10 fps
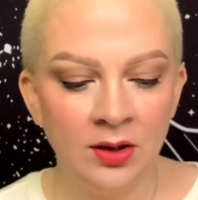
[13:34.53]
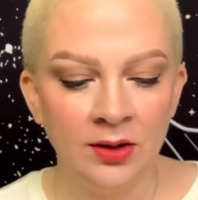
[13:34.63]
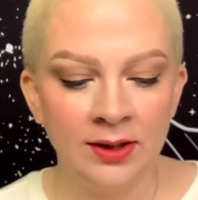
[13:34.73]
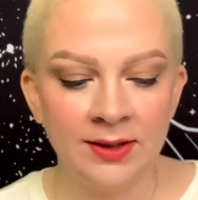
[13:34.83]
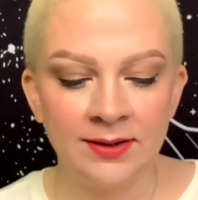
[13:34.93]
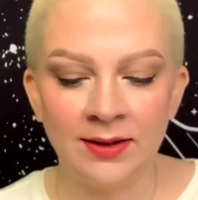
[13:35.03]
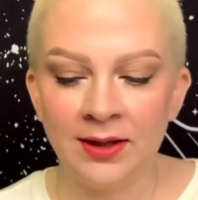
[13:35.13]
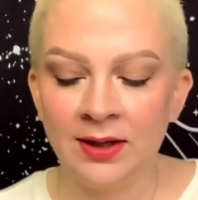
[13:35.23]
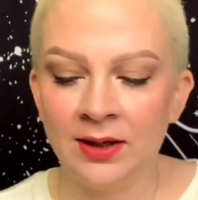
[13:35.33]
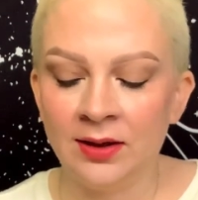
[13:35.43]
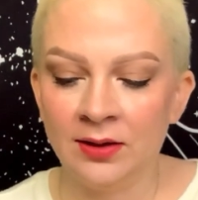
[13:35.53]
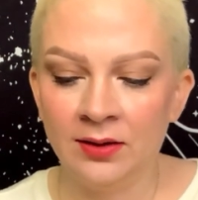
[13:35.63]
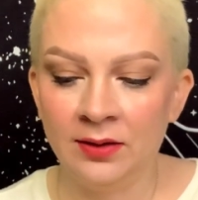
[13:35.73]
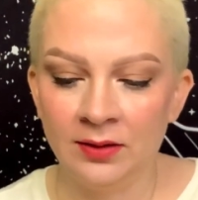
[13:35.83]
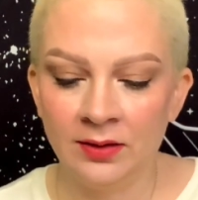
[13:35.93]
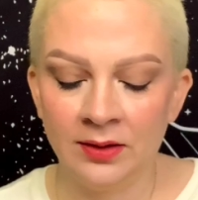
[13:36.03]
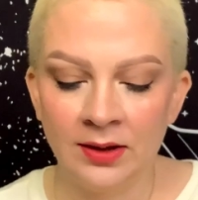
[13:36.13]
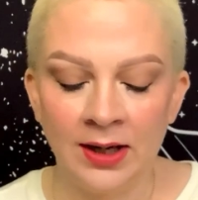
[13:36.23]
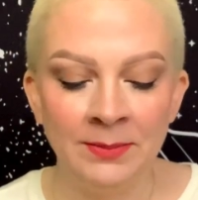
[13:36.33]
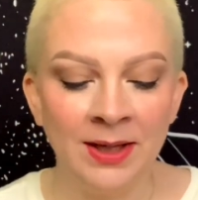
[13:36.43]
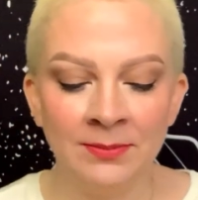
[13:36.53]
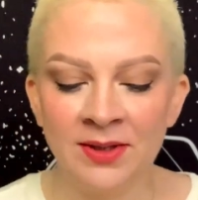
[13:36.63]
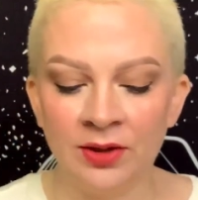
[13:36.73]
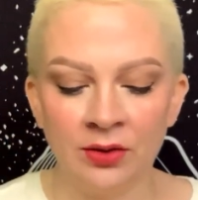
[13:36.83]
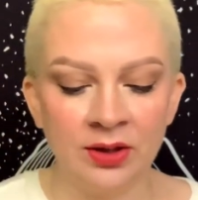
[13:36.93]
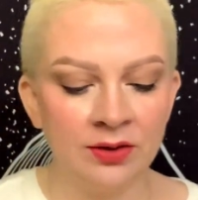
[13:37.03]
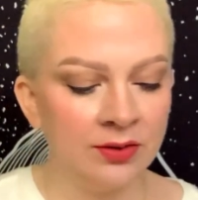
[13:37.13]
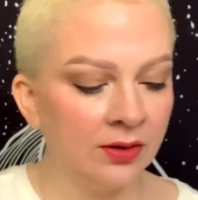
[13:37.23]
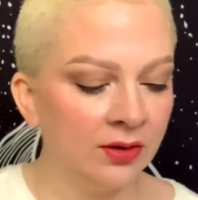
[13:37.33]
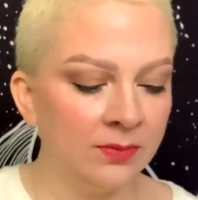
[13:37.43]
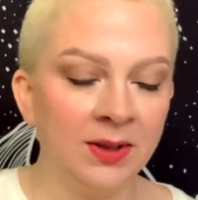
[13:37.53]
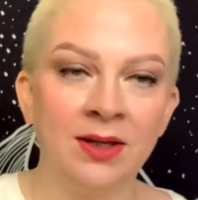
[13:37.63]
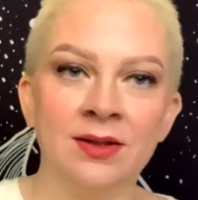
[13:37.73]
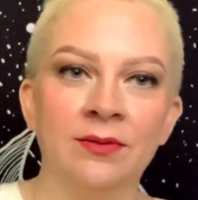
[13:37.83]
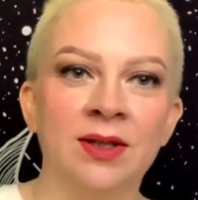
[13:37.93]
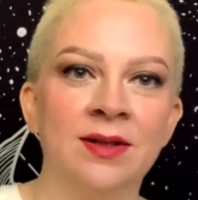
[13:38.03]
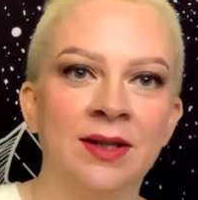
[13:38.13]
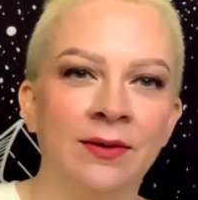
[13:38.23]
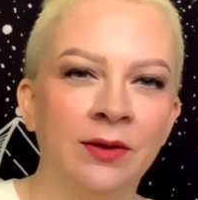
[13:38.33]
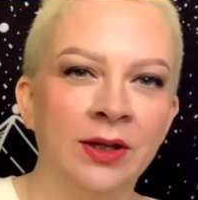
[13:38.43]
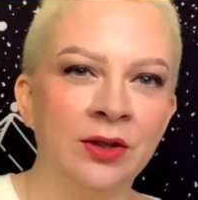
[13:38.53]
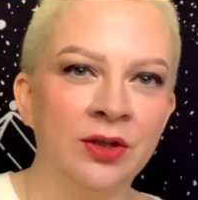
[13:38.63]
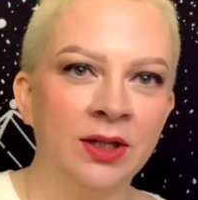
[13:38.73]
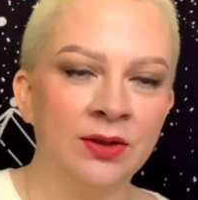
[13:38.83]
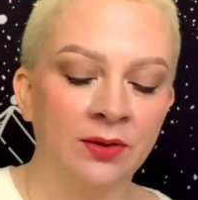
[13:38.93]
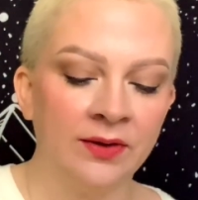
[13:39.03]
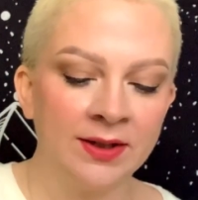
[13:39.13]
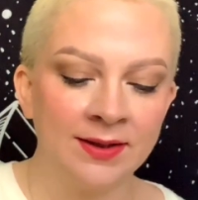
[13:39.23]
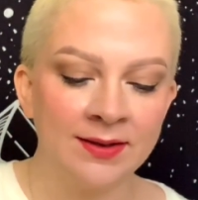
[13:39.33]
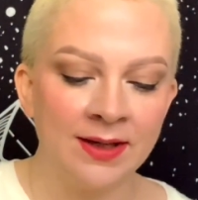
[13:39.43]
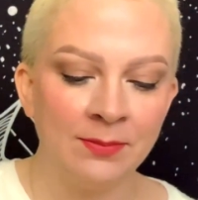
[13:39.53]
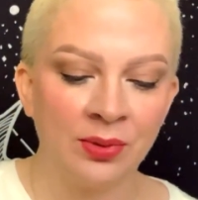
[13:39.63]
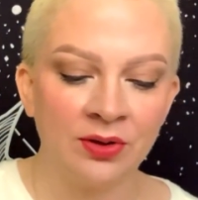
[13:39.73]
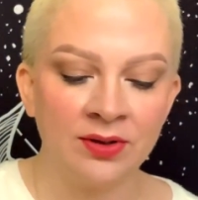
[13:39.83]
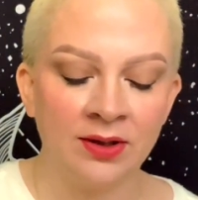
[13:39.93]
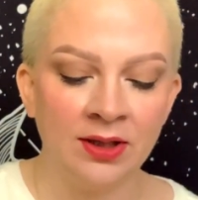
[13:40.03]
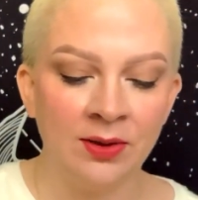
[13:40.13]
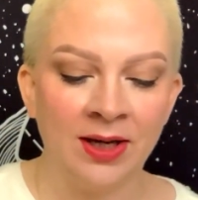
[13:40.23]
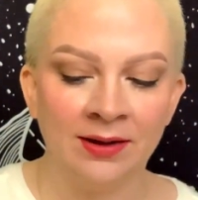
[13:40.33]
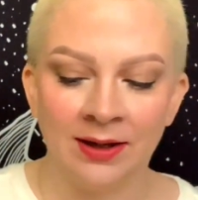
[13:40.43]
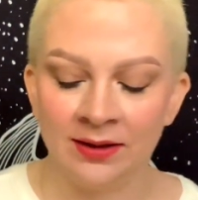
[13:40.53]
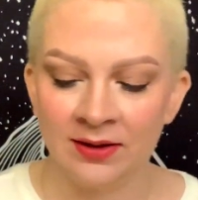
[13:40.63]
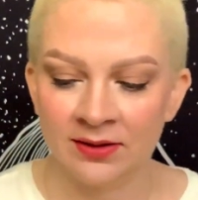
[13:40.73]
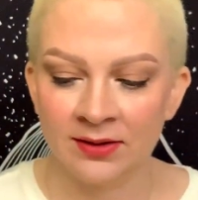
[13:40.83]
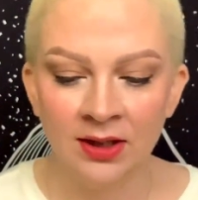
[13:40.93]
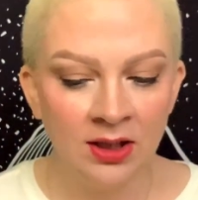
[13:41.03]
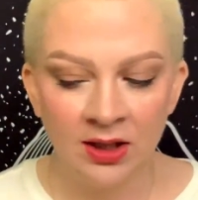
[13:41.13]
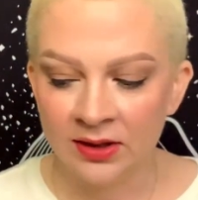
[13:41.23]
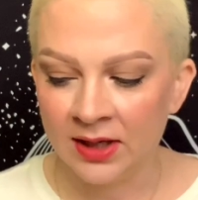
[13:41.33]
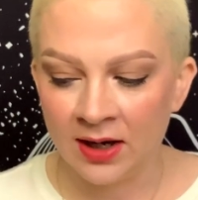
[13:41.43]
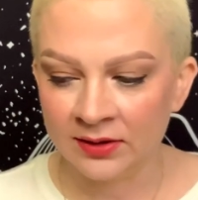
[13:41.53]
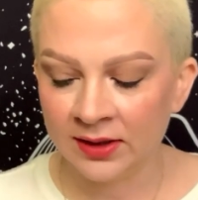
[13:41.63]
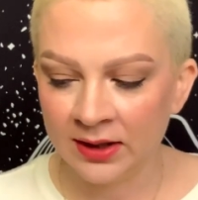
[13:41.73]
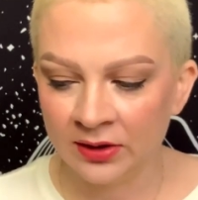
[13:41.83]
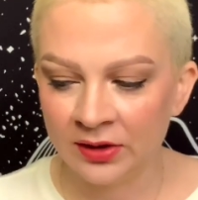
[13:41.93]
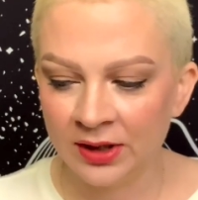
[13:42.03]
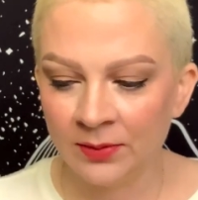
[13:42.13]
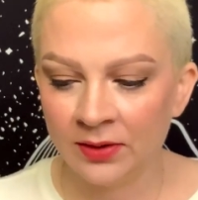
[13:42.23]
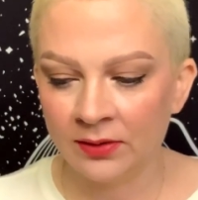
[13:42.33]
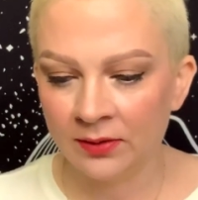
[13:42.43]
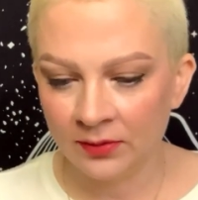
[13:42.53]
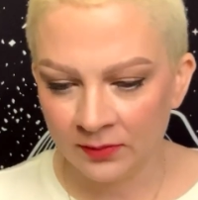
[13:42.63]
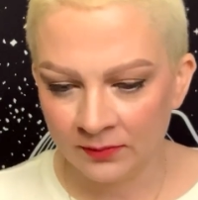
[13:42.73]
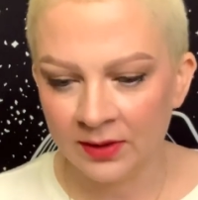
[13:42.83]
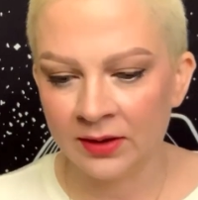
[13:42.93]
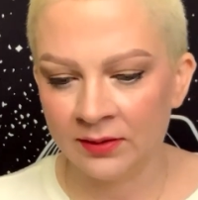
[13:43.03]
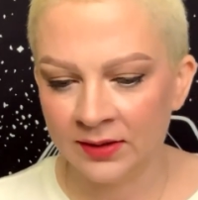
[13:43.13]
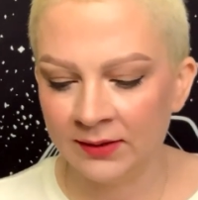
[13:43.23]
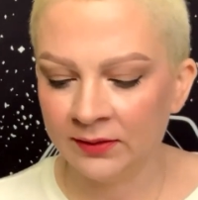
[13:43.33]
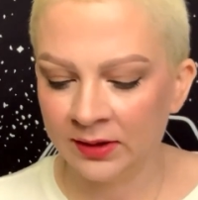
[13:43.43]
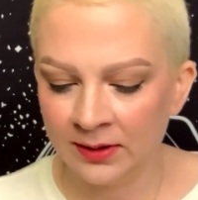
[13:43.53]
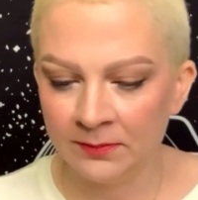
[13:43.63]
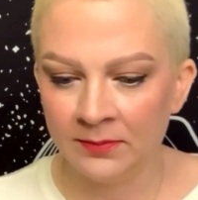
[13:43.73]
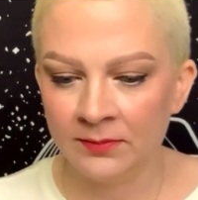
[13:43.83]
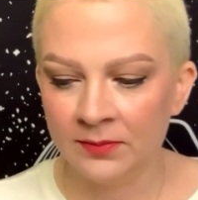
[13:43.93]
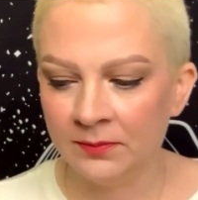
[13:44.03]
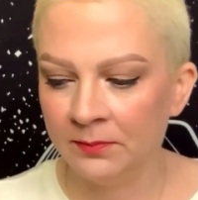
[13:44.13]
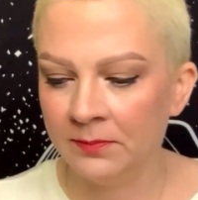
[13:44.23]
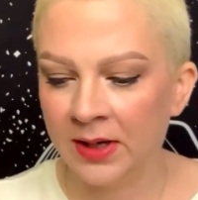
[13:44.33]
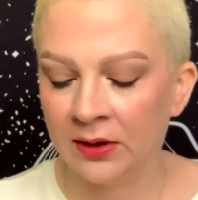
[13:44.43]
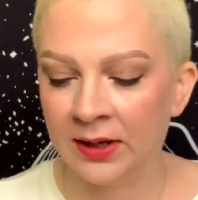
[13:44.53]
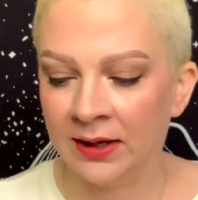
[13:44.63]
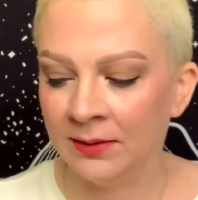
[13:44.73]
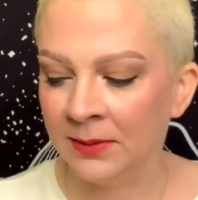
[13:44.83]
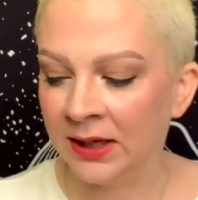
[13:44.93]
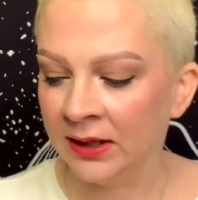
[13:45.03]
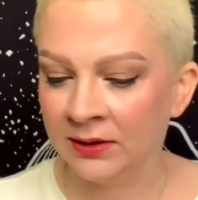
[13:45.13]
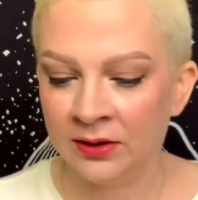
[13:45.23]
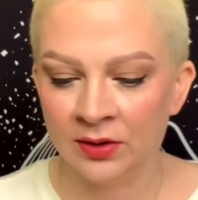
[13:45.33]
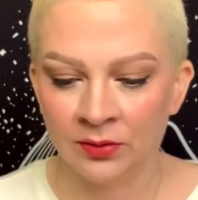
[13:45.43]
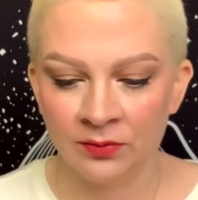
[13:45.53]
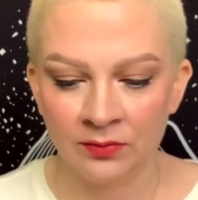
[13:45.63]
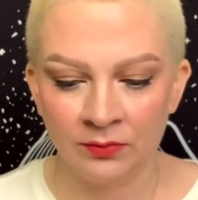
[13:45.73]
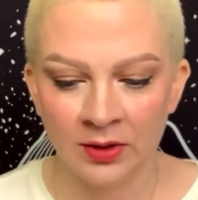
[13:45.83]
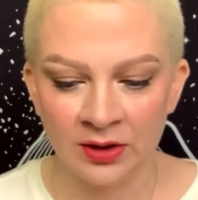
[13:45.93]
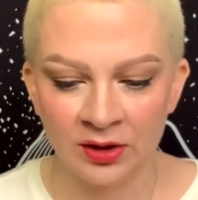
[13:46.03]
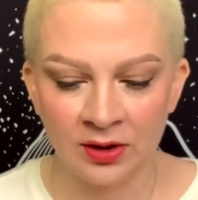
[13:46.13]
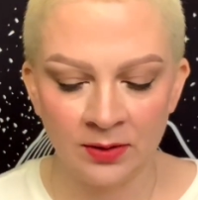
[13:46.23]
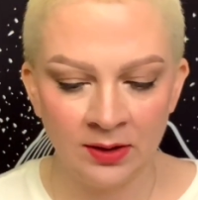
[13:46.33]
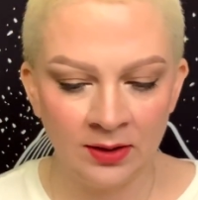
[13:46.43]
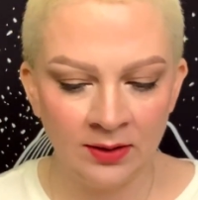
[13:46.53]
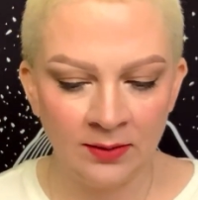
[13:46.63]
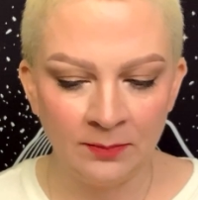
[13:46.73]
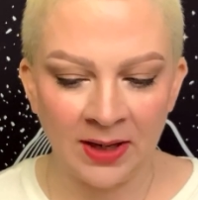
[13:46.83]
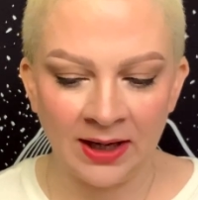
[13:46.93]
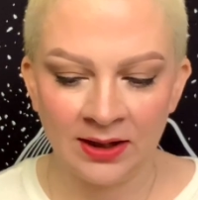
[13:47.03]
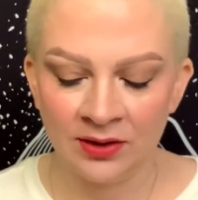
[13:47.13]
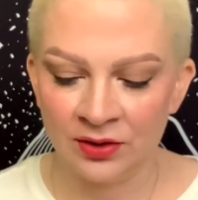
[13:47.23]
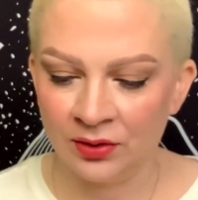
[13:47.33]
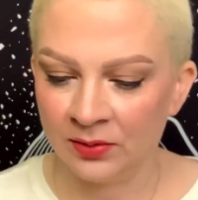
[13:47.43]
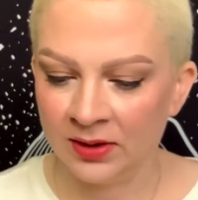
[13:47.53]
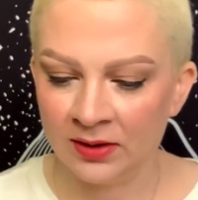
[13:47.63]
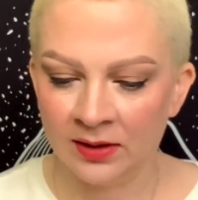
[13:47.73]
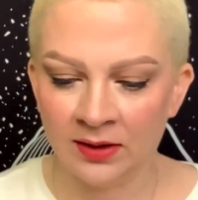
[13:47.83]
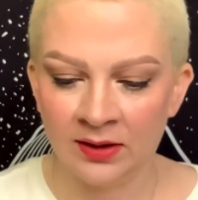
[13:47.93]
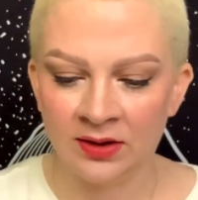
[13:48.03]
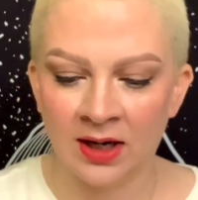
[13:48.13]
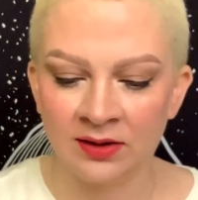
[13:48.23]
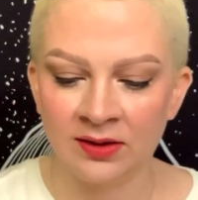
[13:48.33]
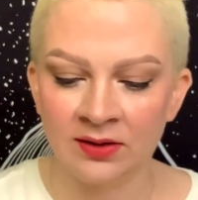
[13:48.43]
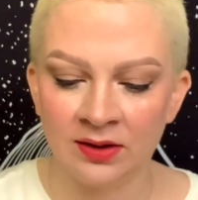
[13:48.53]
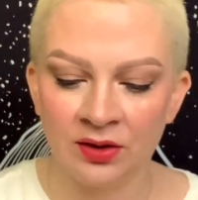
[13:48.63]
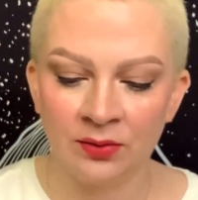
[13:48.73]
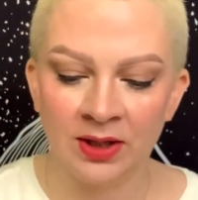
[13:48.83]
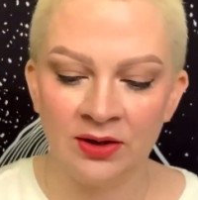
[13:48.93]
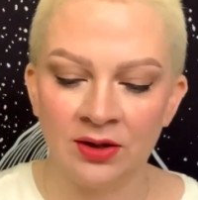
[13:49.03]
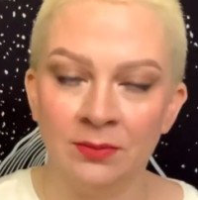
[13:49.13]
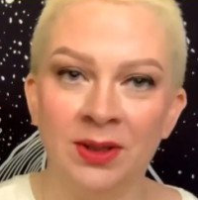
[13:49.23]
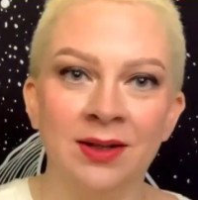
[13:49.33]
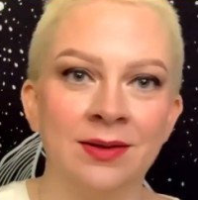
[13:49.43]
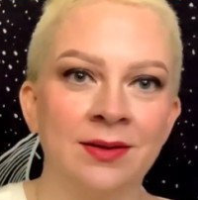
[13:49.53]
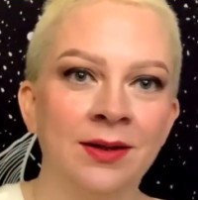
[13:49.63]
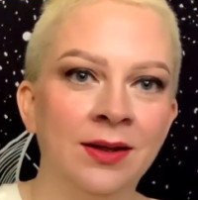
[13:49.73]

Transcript: Let's see. I mean, I'm still concerned because of this devil energy. So if it's the same person that you had like this toxic energy with, definitely bear that in mind and don't rush back into a toxic situation, because